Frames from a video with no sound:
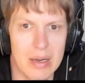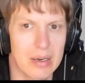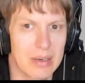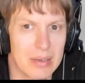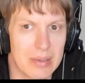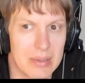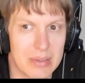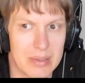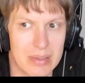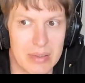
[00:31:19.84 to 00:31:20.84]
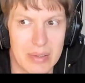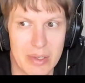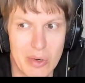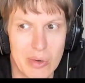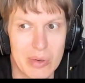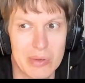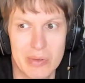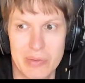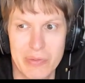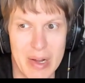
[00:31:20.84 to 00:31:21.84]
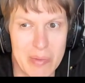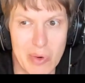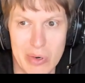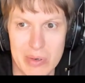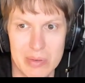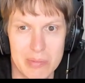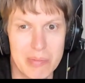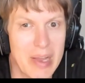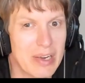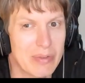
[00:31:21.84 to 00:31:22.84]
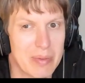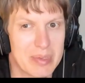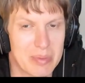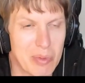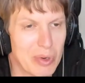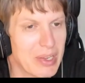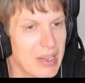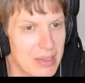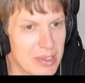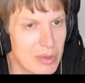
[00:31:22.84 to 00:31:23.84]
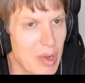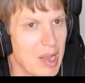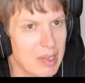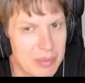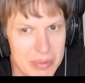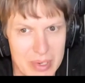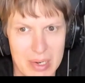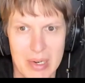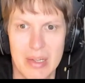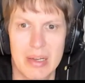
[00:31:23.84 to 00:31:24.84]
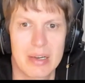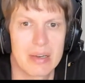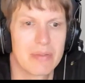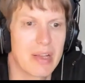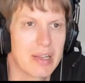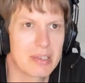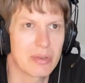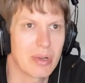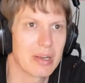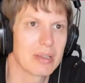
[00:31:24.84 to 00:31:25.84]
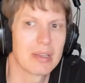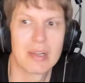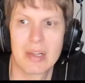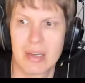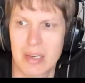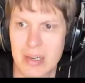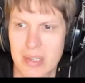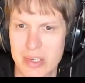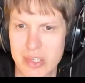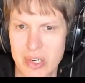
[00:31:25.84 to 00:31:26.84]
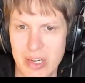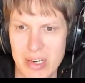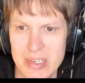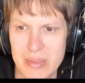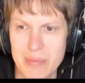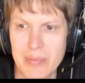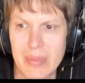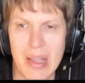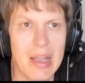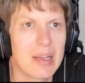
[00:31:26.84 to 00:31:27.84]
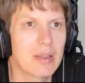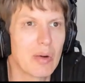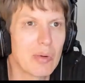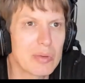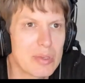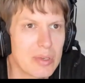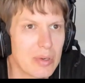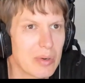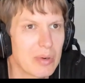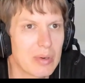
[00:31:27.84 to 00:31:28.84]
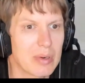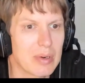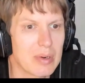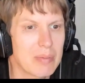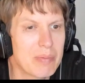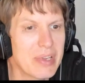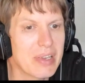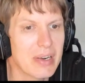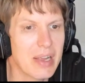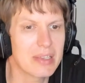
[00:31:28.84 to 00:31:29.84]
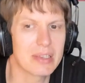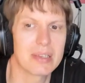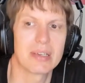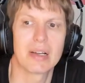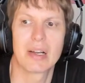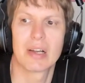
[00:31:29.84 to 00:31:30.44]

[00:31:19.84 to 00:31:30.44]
uh, uh, uh your framework. Many of them support hints to help uh, the SQL uh, generation. And also uh, be ready